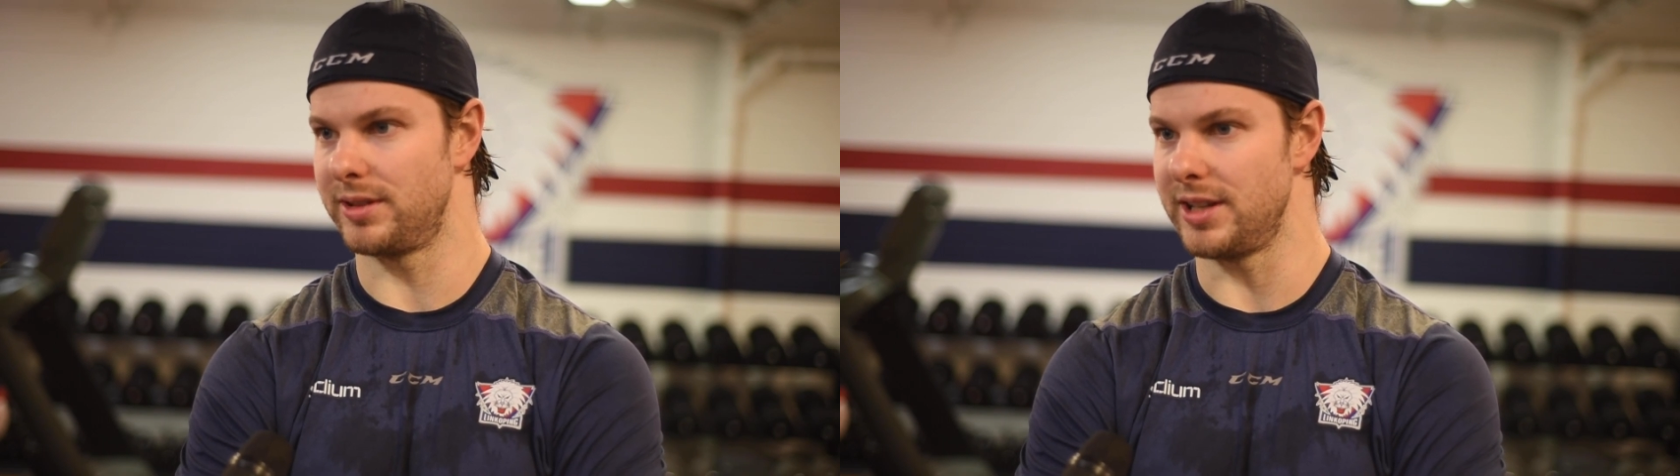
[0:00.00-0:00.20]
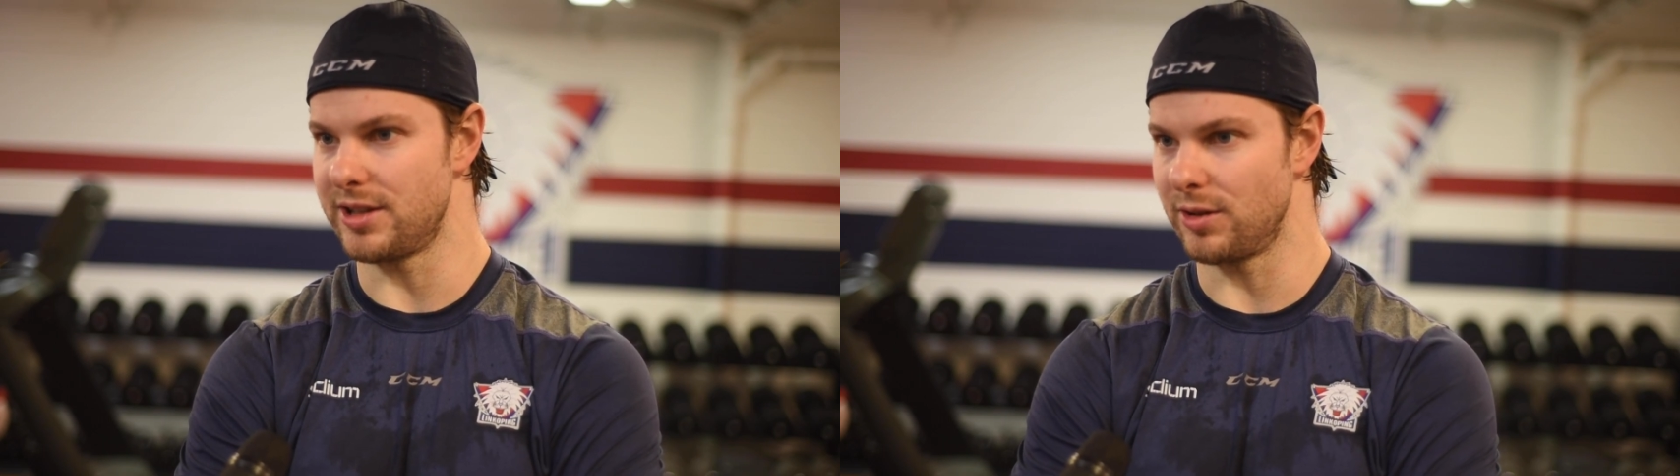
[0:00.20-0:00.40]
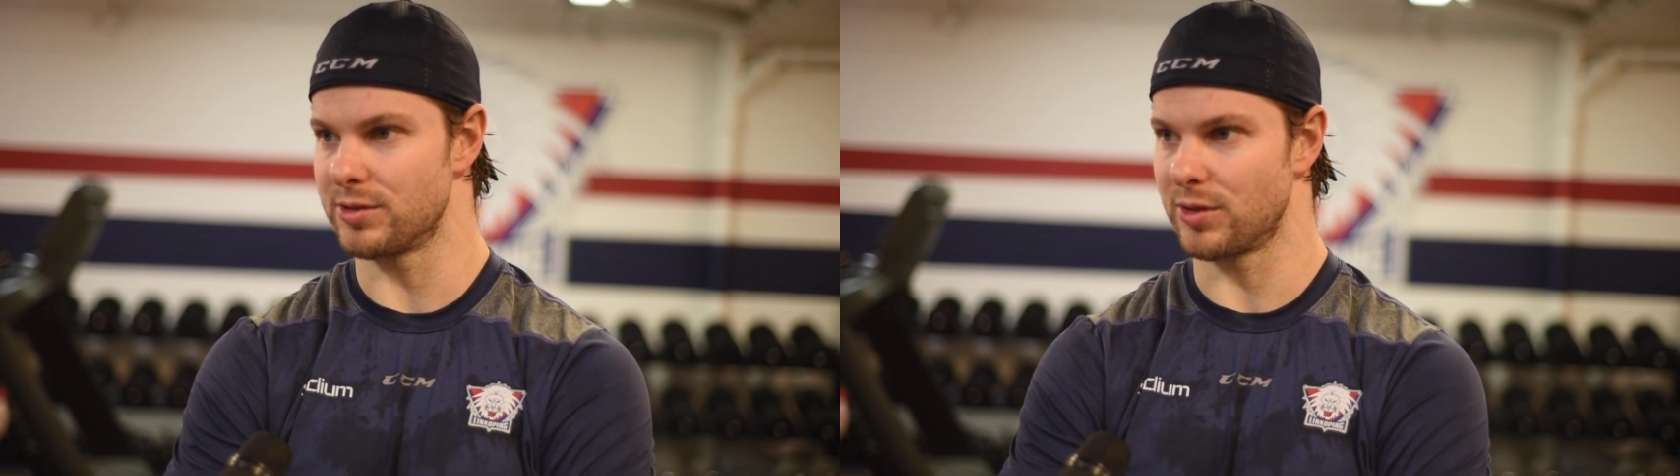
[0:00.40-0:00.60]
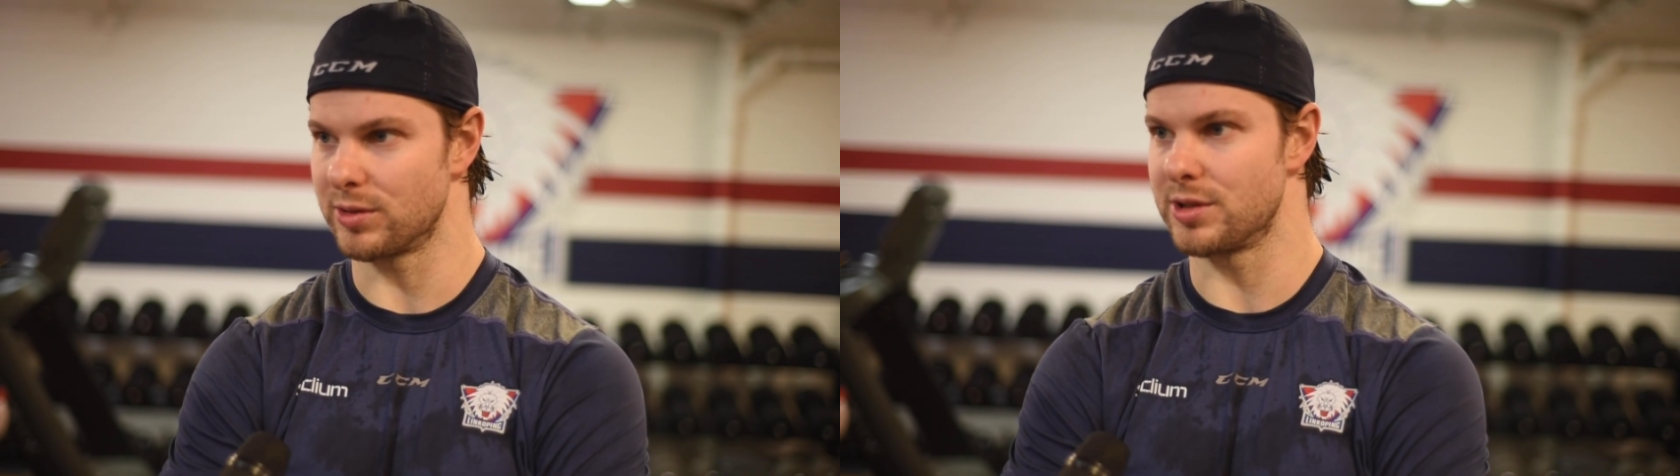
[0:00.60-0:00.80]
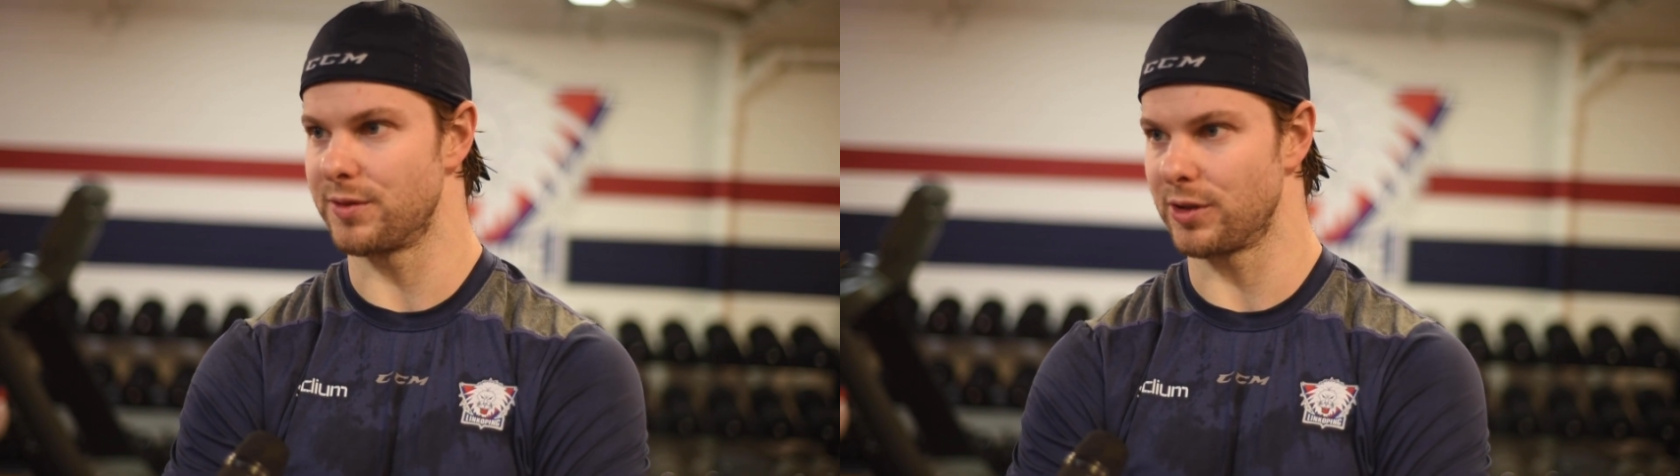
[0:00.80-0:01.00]
and Nico
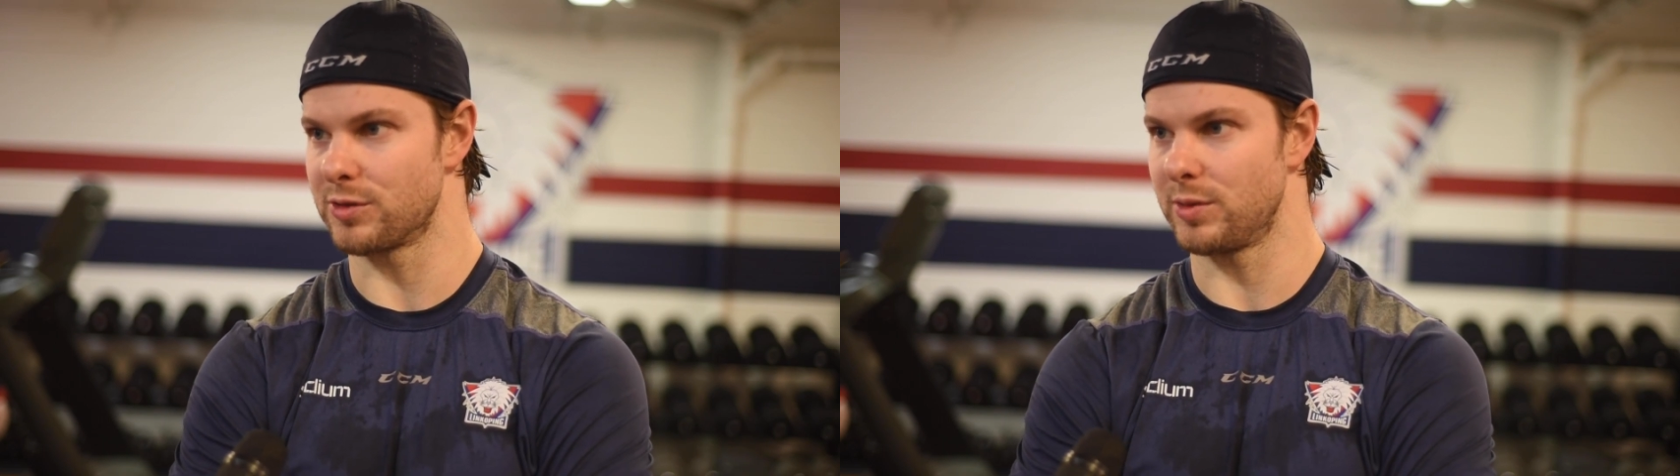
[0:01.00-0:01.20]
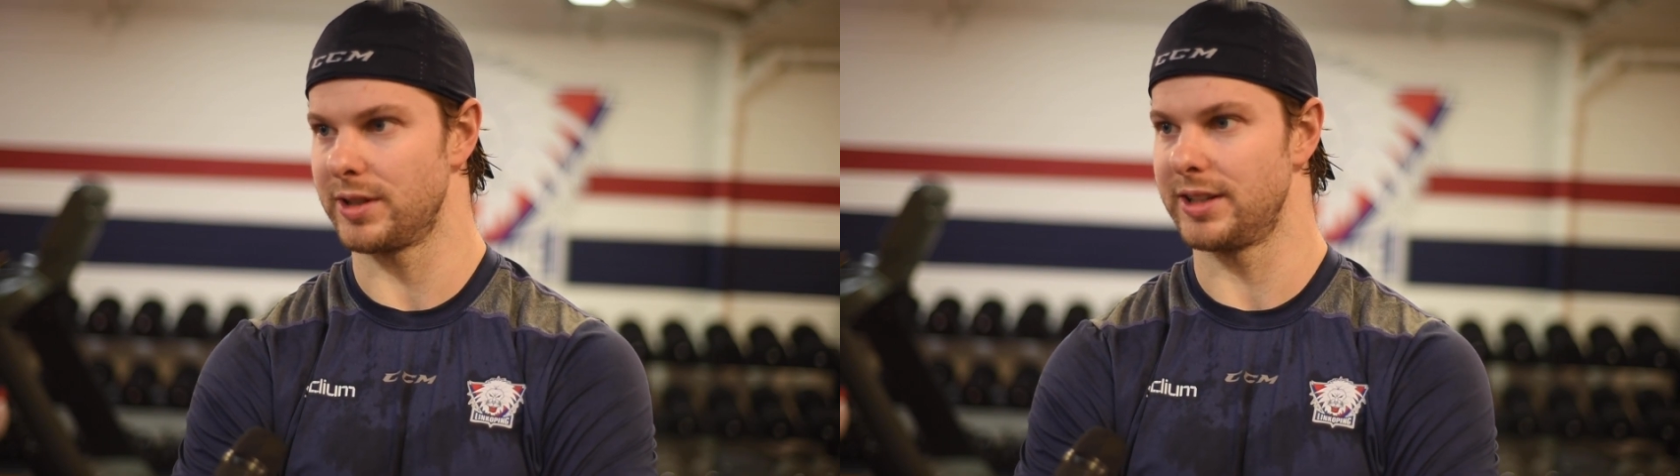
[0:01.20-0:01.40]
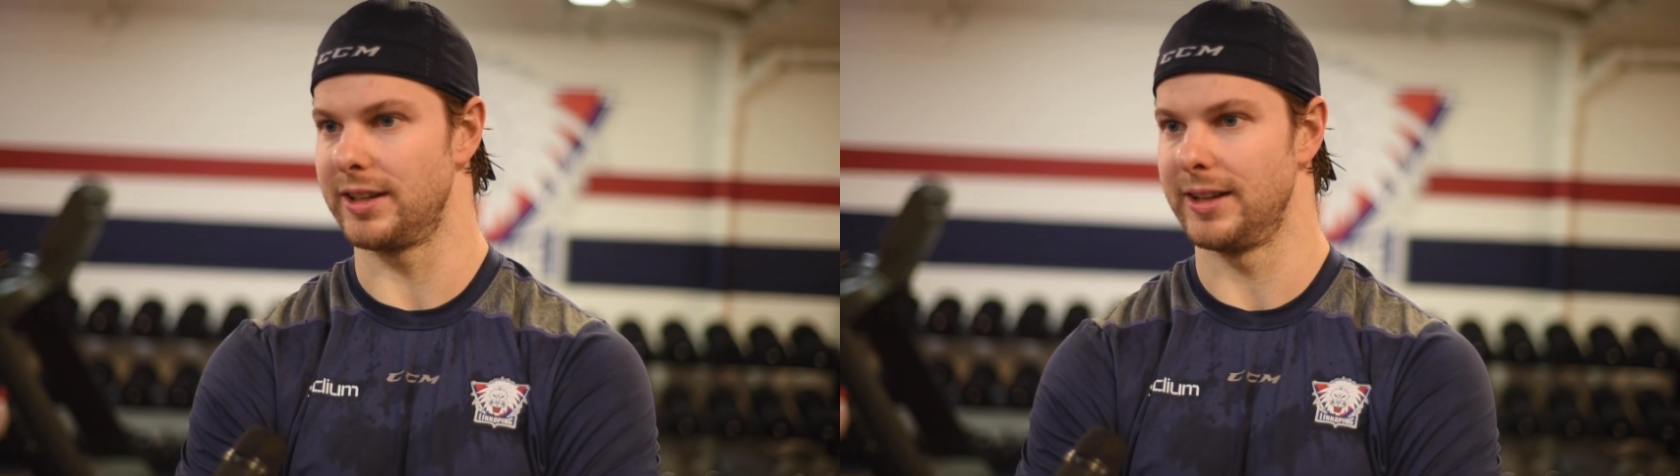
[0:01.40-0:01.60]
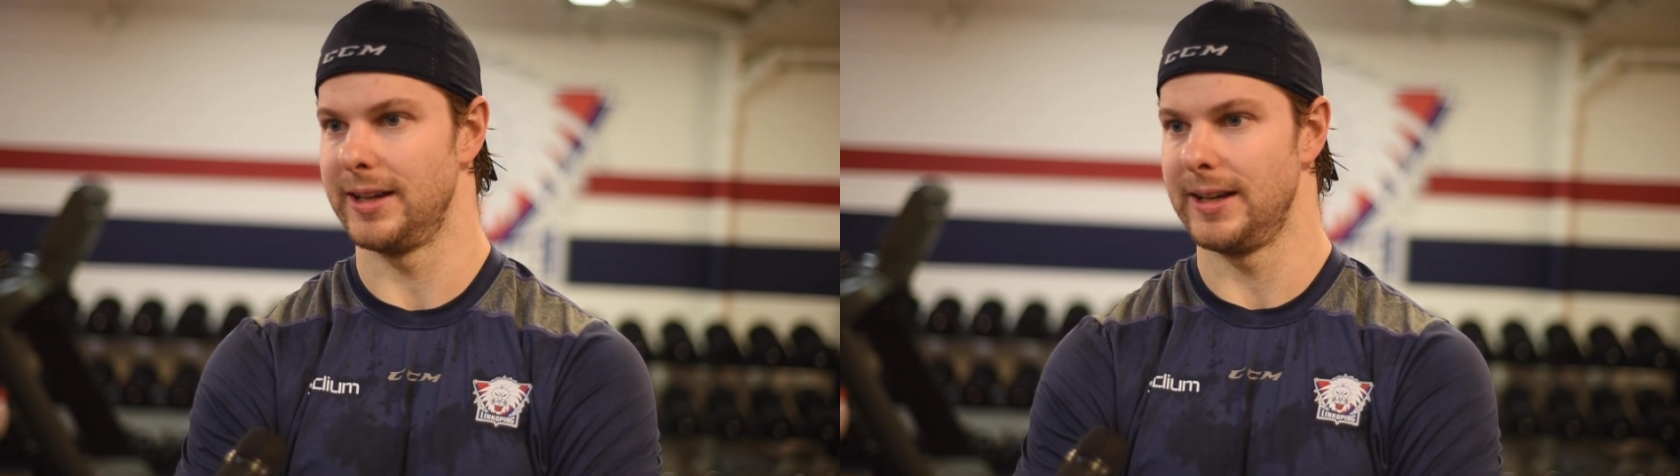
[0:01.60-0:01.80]
scores his first one, and